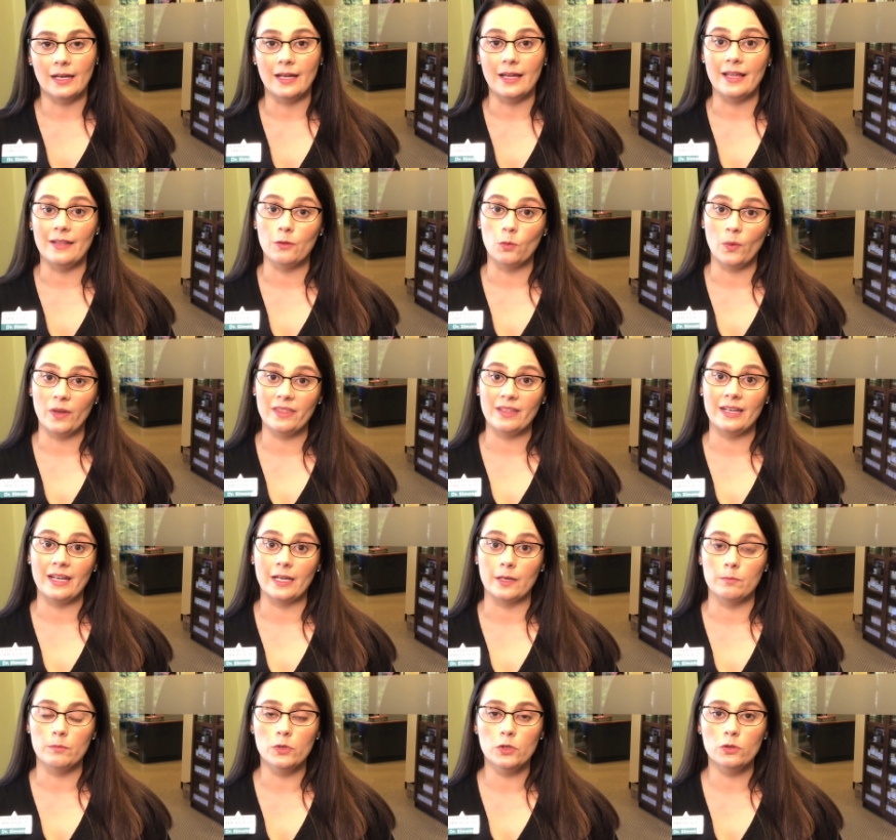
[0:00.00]
and the way the
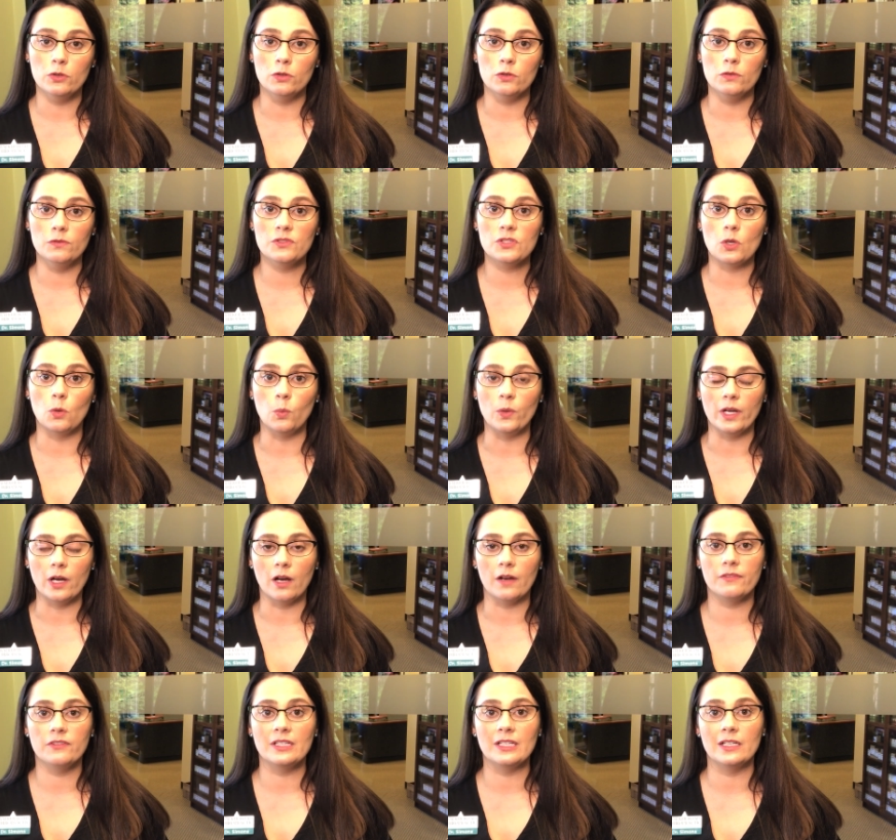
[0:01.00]
neck moves, we
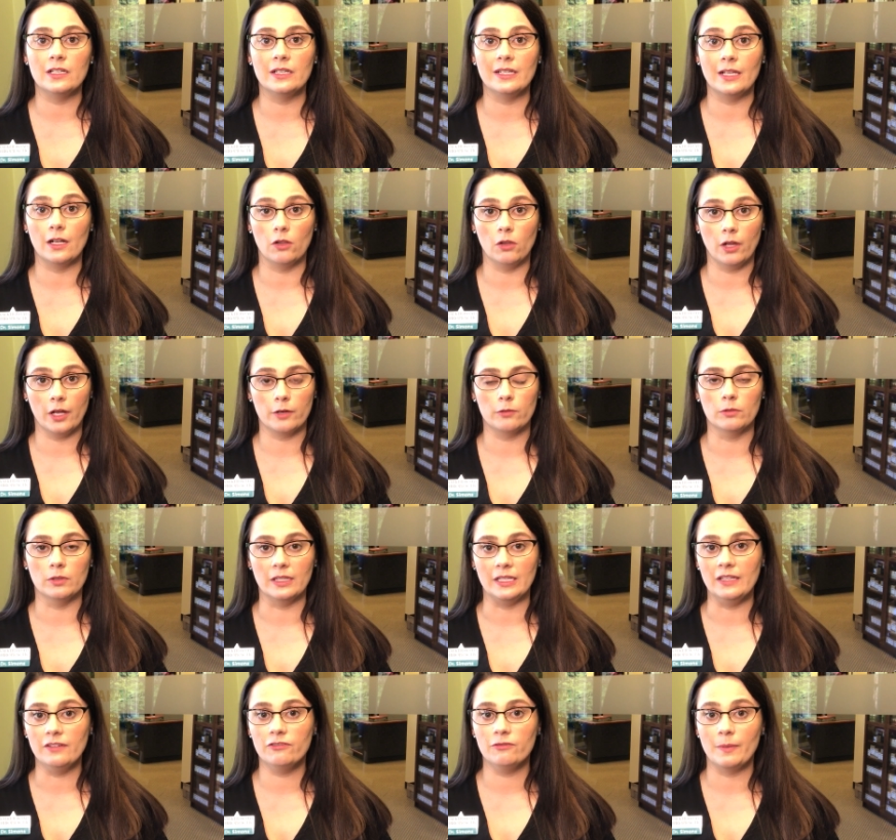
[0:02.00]
often get a lot of
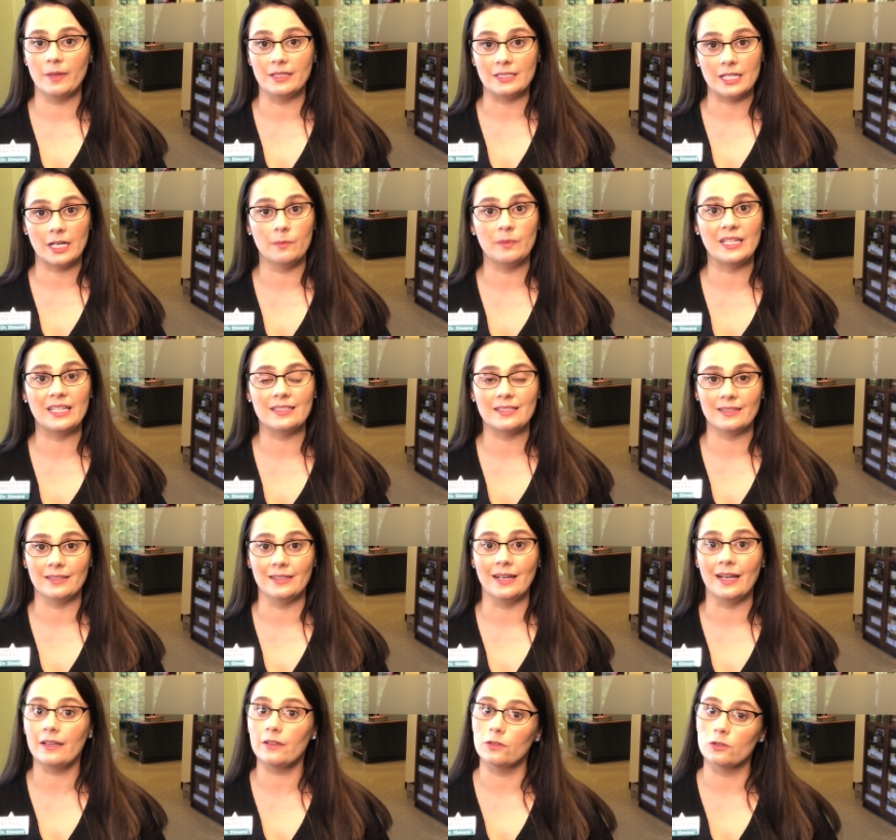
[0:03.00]
relief. By the time we get to the
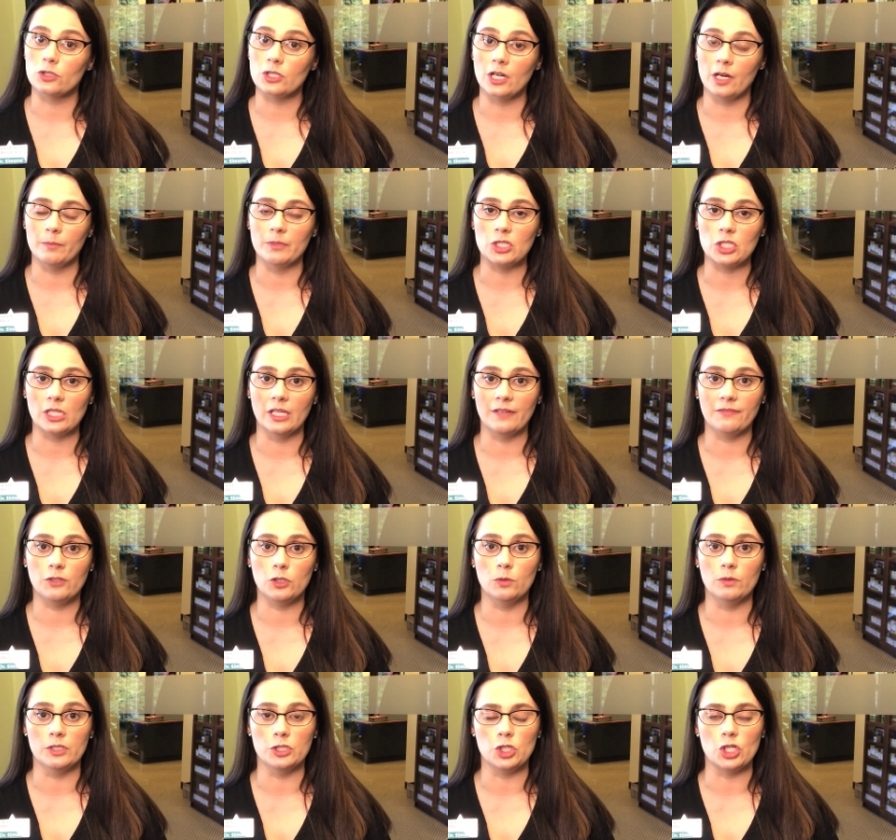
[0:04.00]
neck, there's not much left
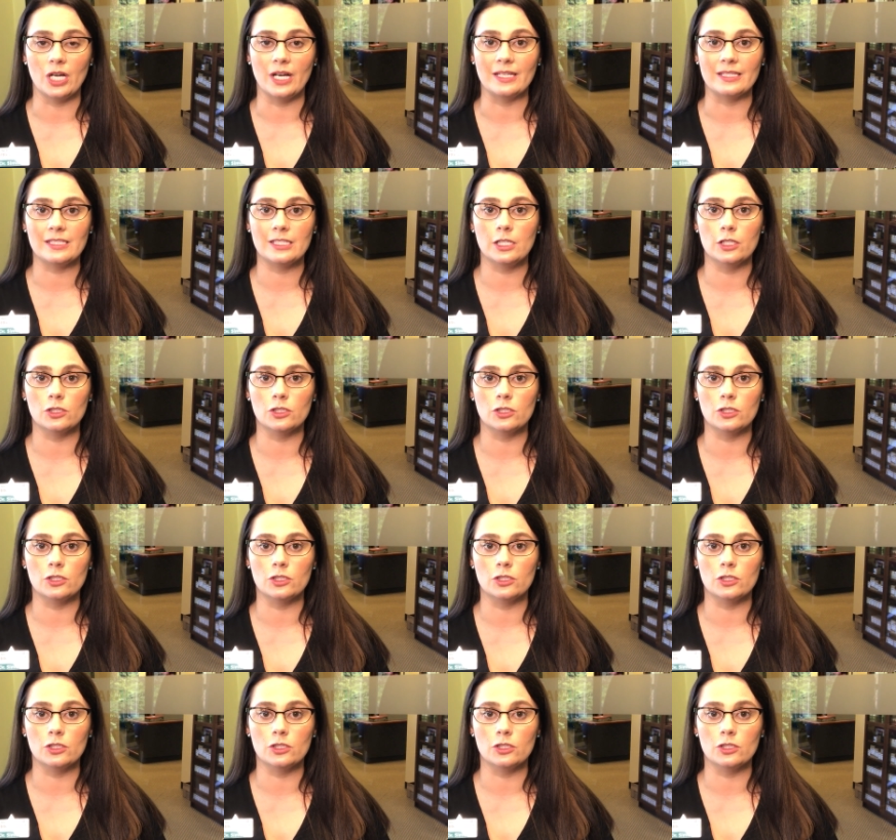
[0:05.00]
to adjust.